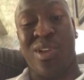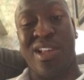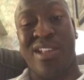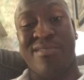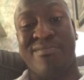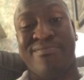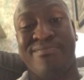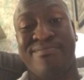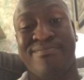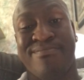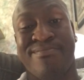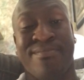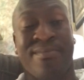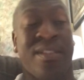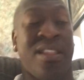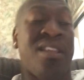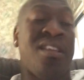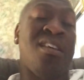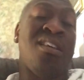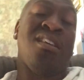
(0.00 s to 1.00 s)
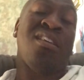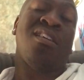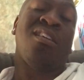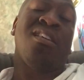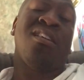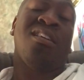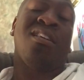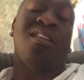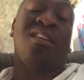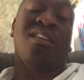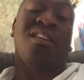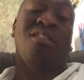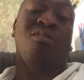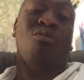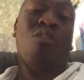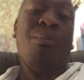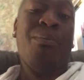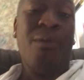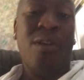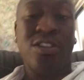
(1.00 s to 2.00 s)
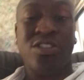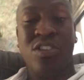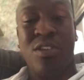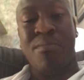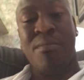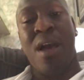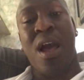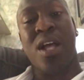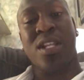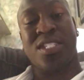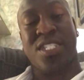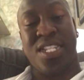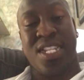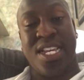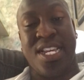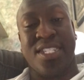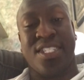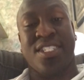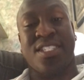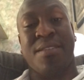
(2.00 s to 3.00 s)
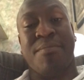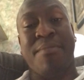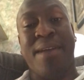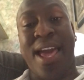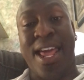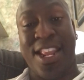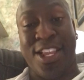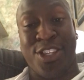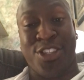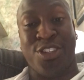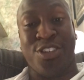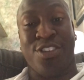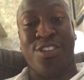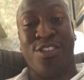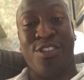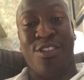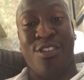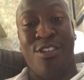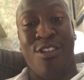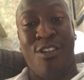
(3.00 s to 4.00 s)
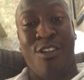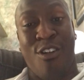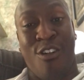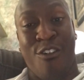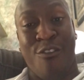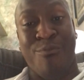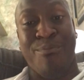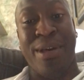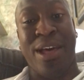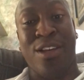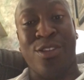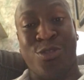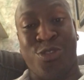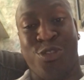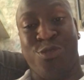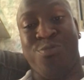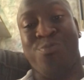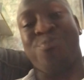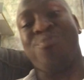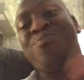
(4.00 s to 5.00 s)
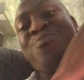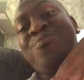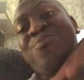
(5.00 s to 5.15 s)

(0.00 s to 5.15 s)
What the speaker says: it, Roberto Martinez is the manager of Belgium.